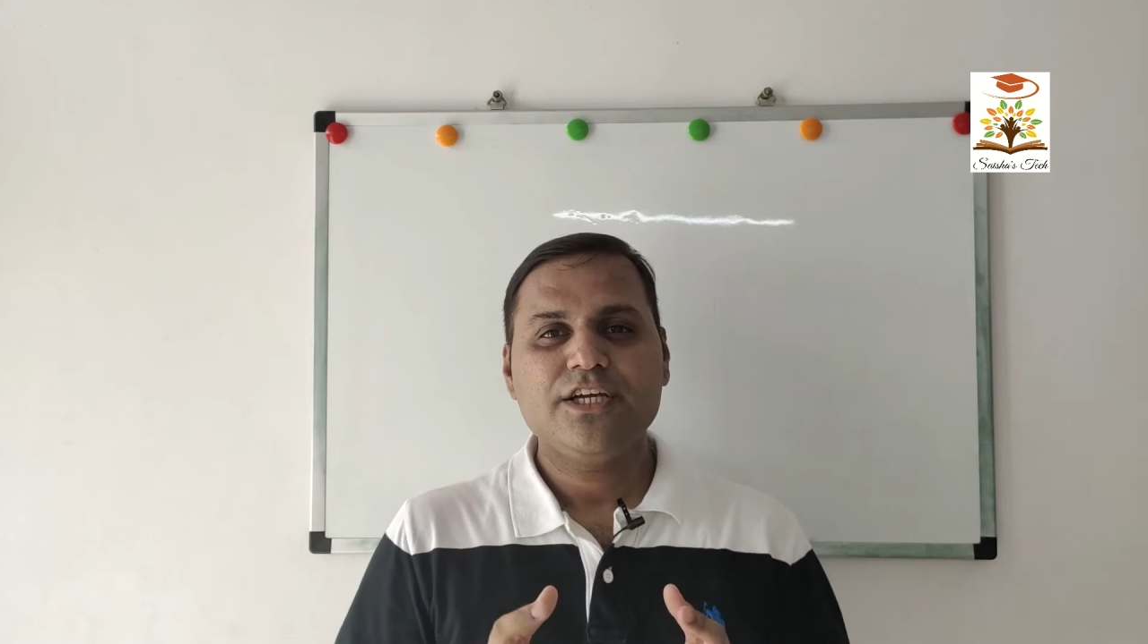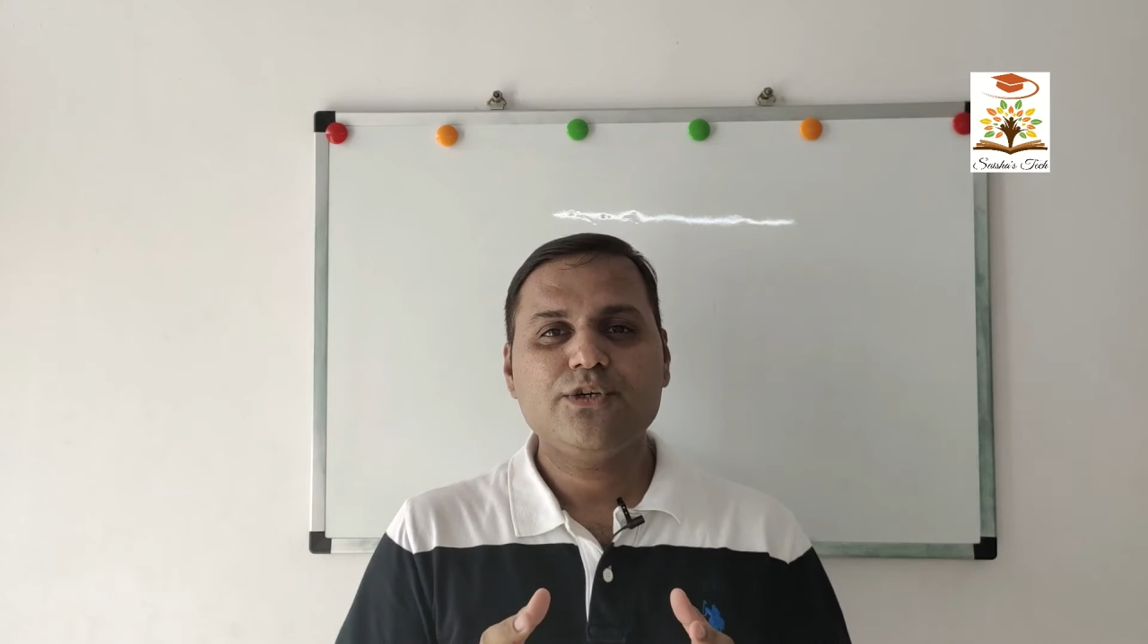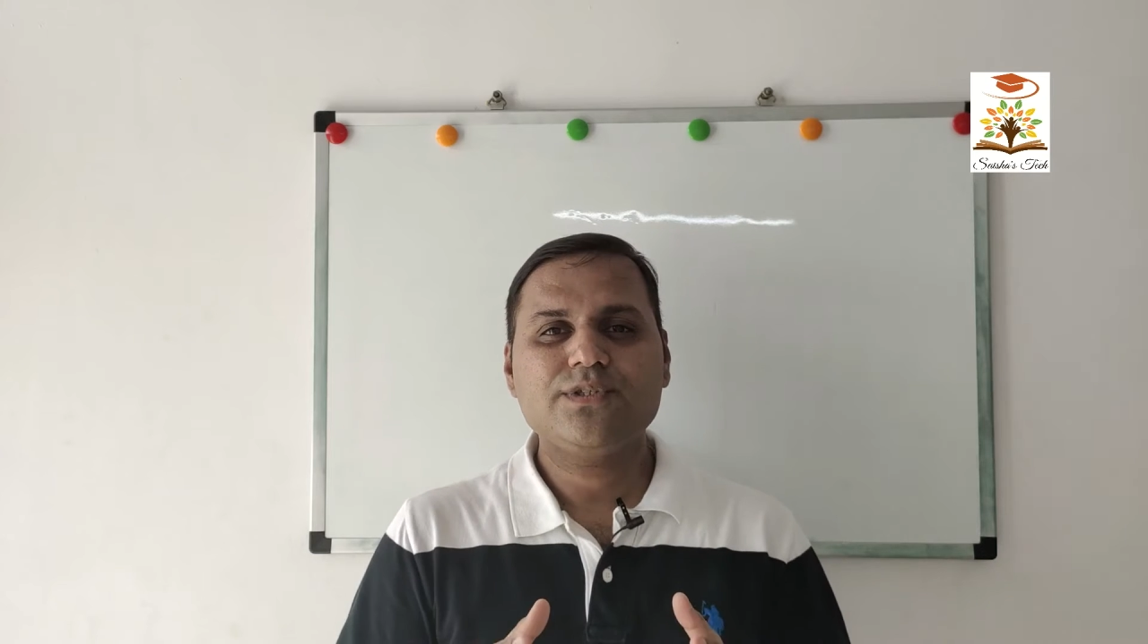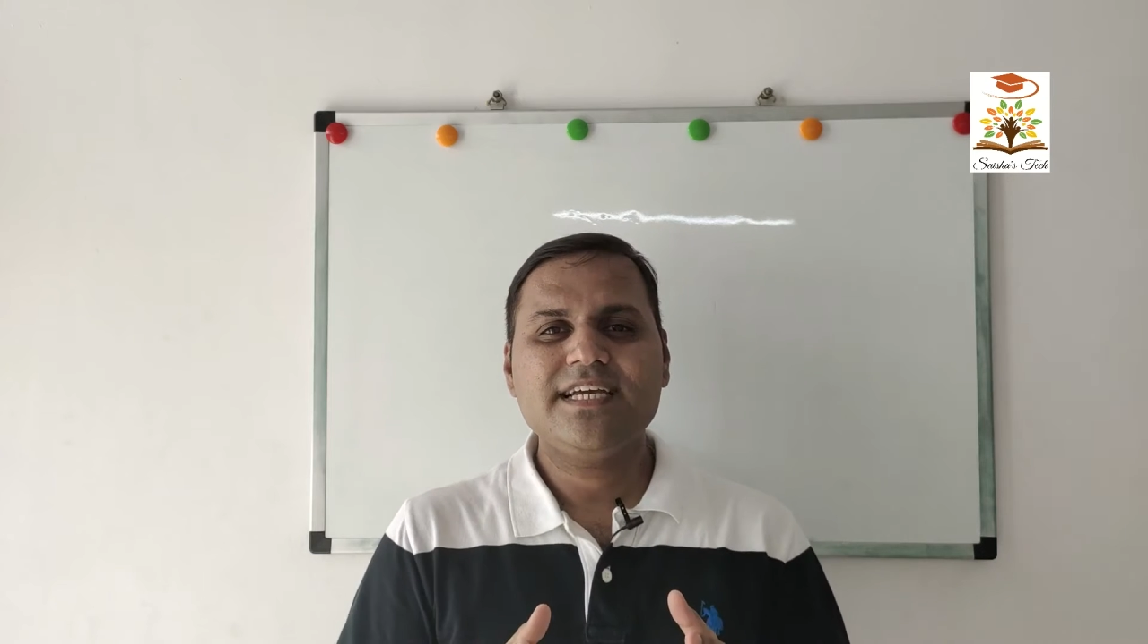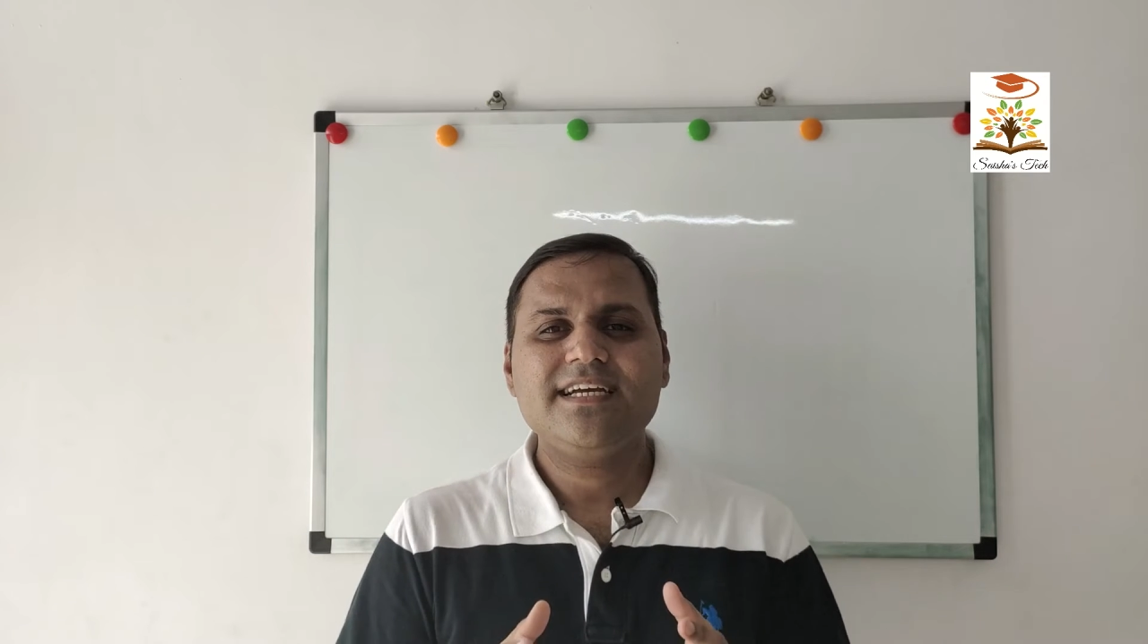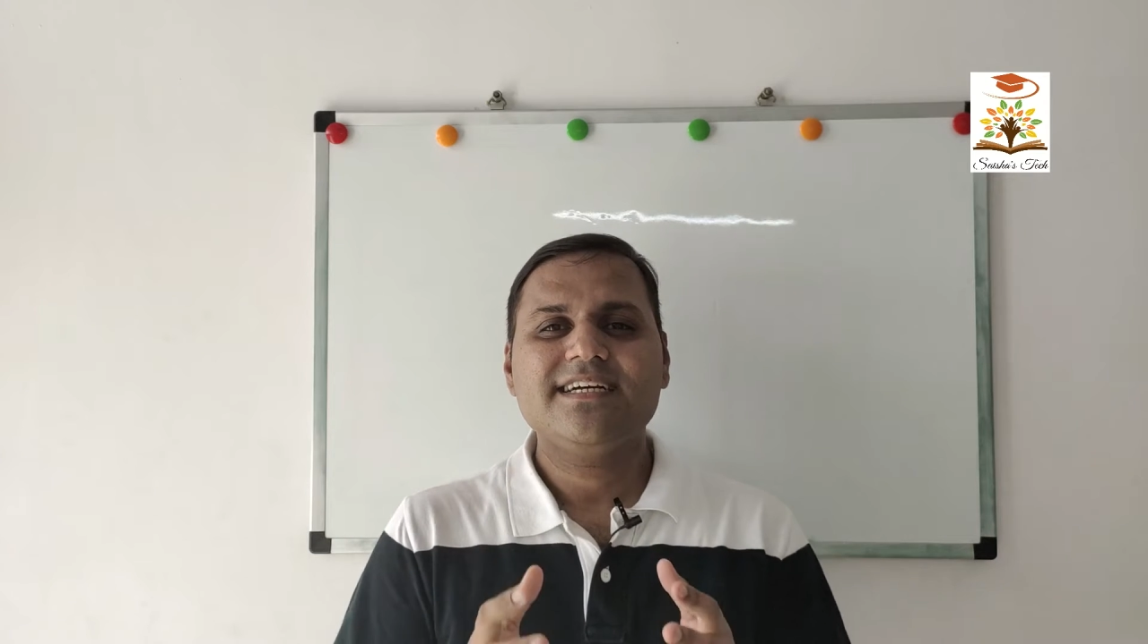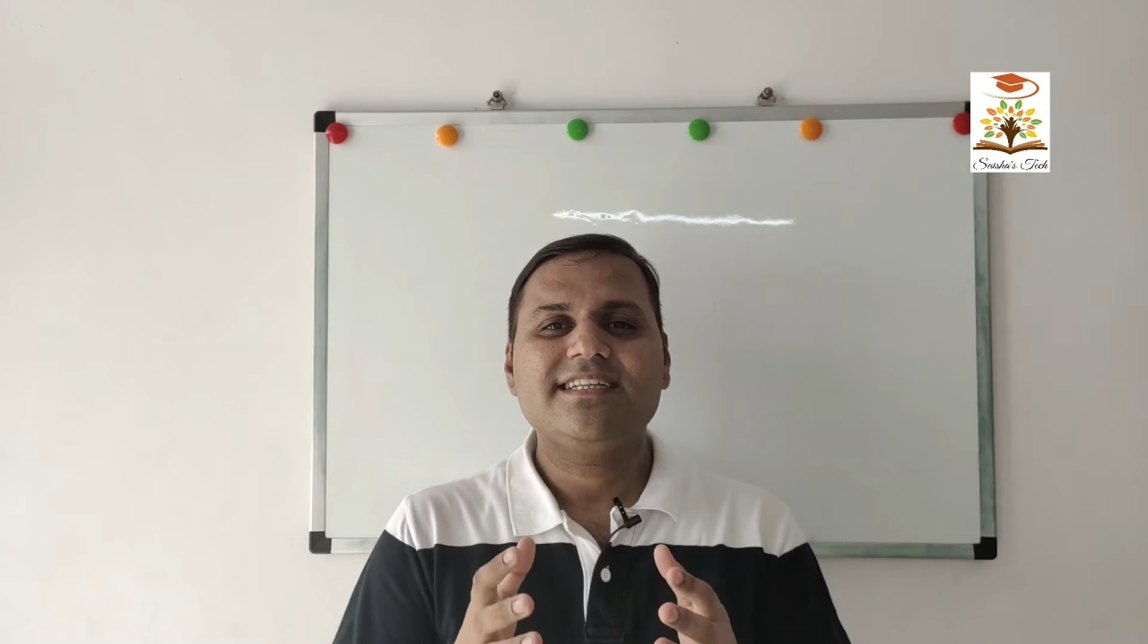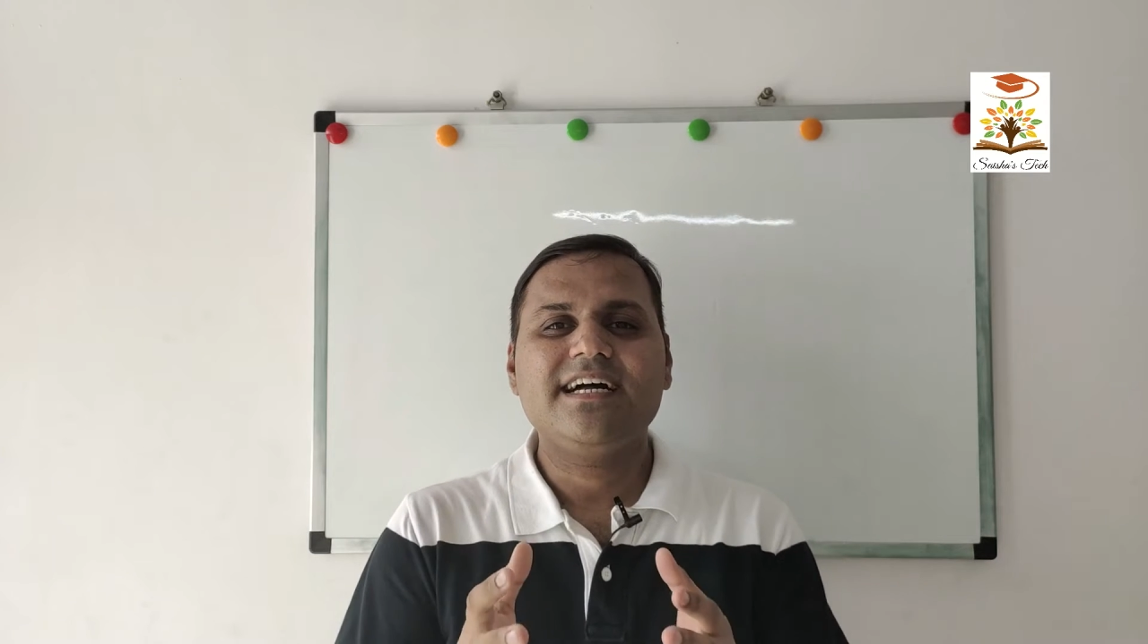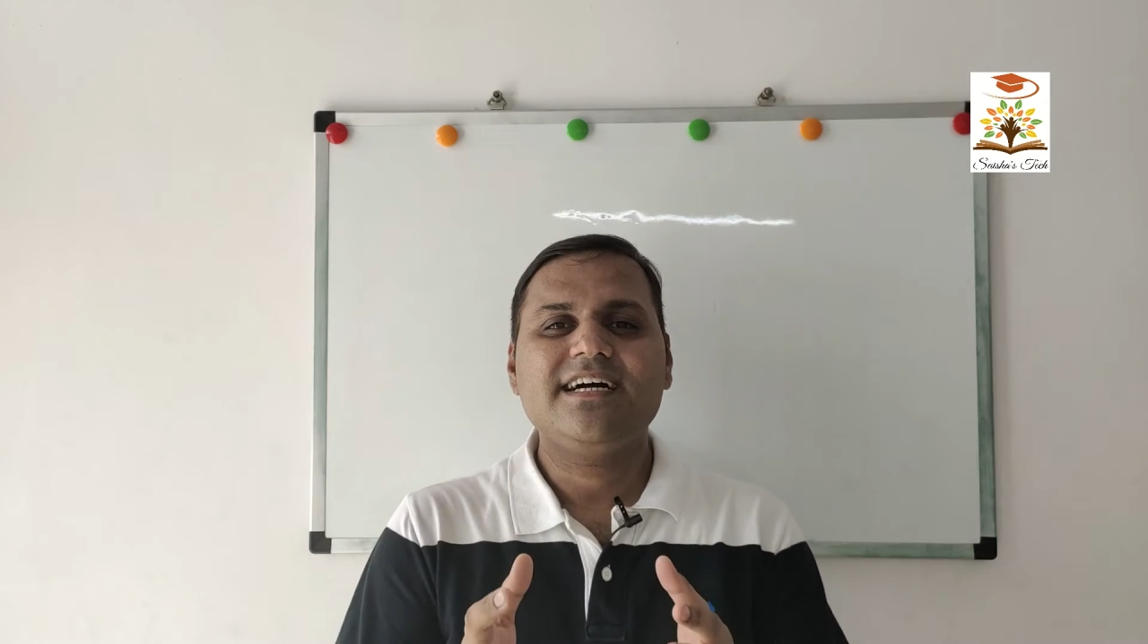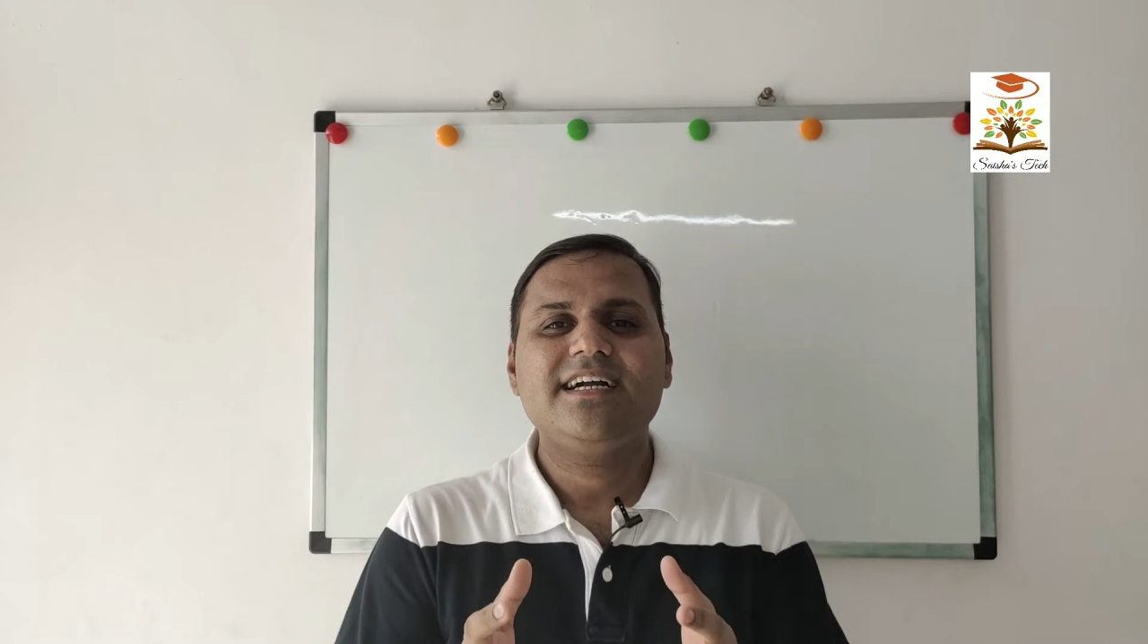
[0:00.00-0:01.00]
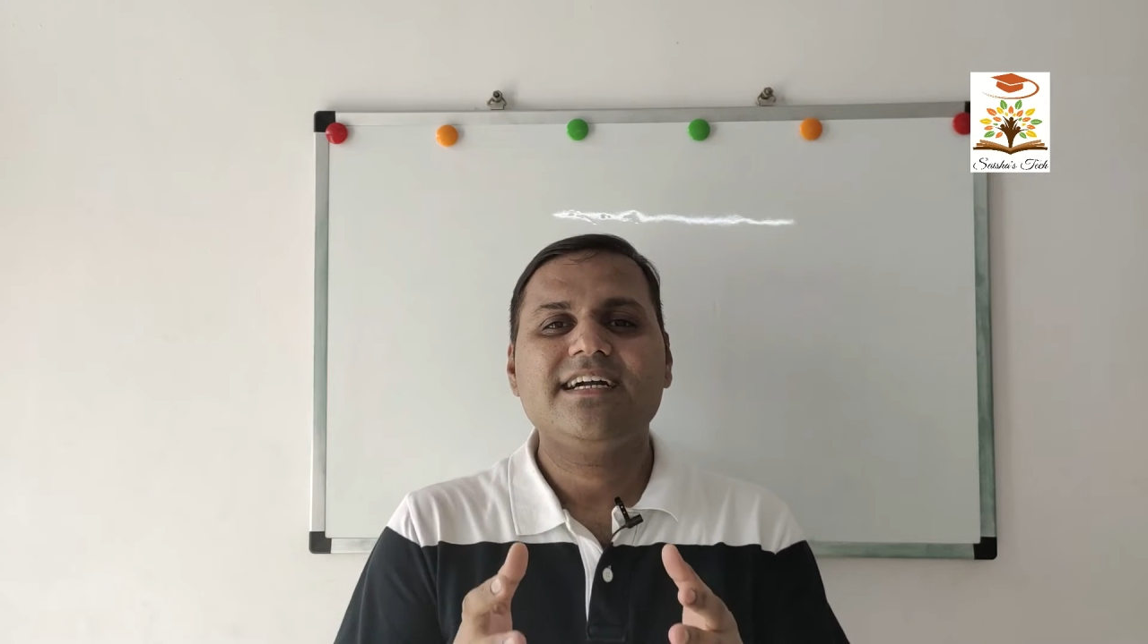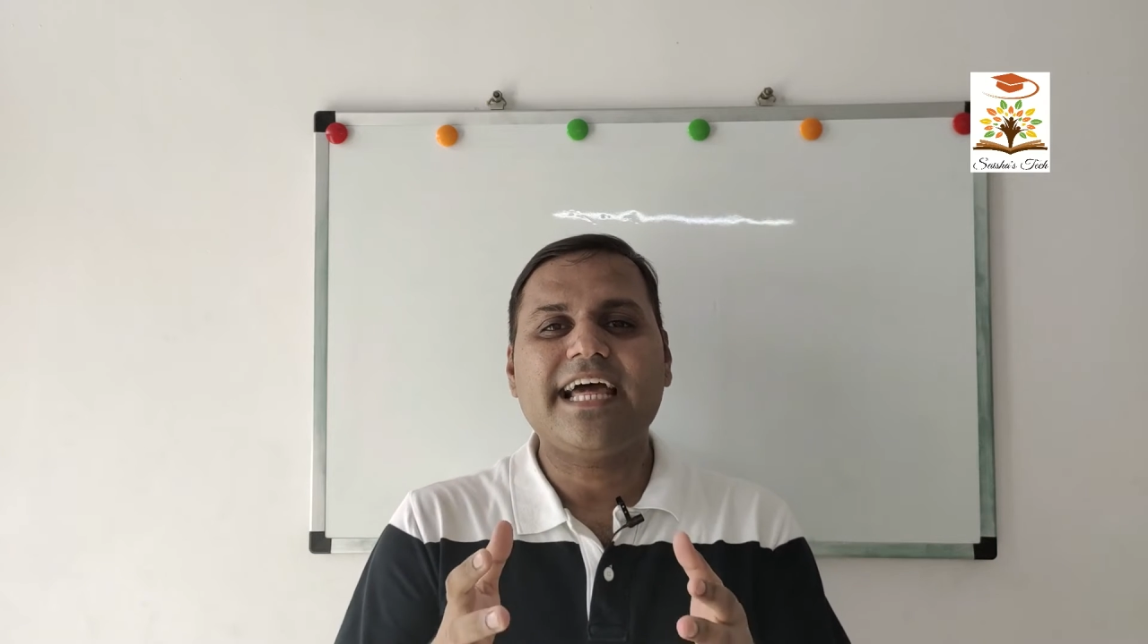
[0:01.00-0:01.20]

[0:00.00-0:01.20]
using the